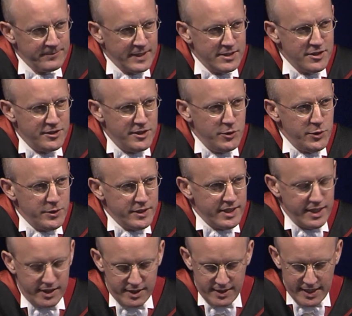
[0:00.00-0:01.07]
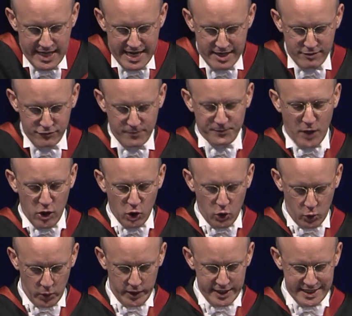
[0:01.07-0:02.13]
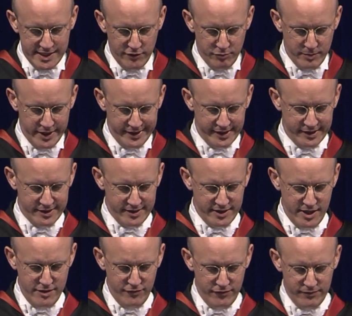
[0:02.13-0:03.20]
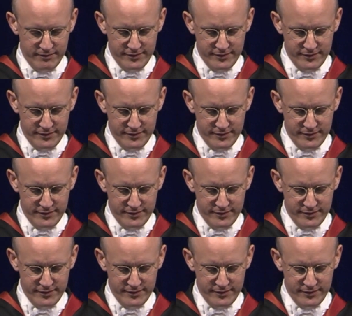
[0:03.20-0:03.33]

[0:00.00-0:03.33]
students here have a quality of mind that I've